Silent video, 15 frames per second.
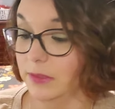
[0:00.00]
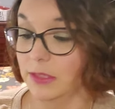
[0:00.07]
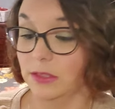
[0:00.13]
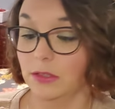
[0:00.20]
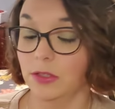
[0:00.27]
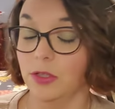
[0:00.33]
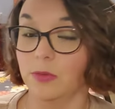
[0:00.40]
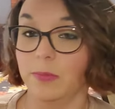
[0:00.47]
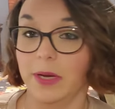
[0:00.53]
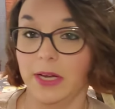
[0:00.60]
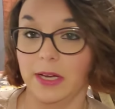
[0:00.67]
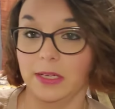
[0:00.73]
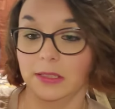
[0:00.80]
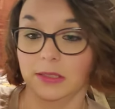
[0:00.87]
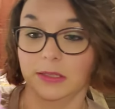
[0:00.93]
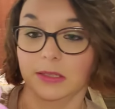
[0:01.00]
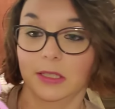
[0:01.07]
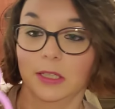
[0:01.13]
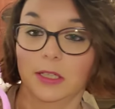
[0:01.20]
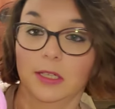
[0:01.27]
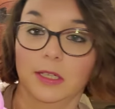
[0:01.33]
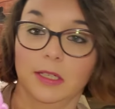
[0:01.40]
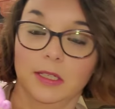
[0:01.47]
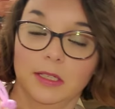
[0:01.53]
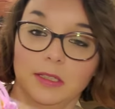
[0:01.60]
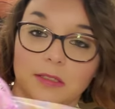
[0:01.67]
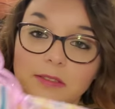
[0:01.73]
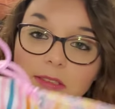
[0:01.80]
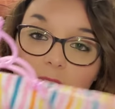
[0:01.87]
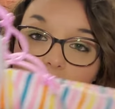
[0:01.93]
these two packs
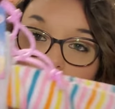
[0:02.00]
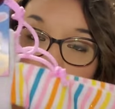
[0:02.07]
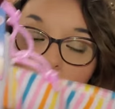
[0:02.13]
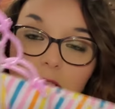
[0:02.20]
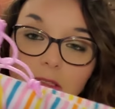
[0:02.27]
of these